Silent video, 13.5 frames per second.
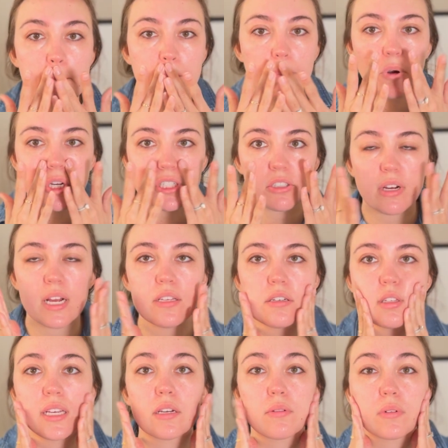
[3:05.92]
moisturizer,
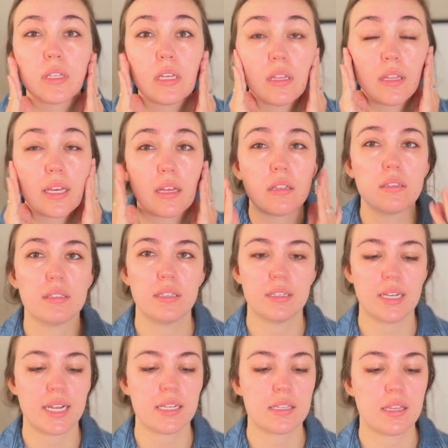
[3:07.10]
like a
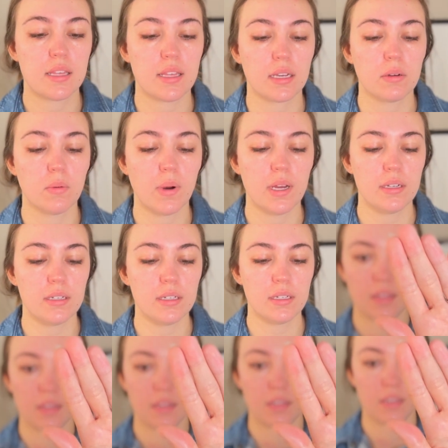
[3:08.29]
nice thick one.
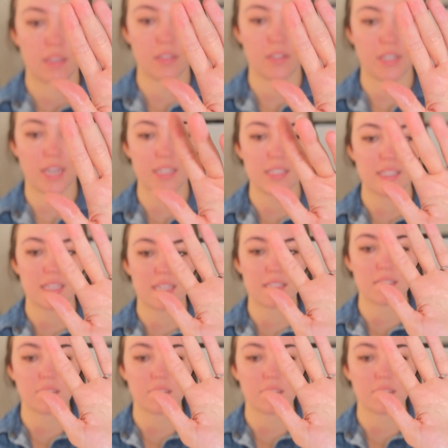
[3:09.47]
You can kind of see it's a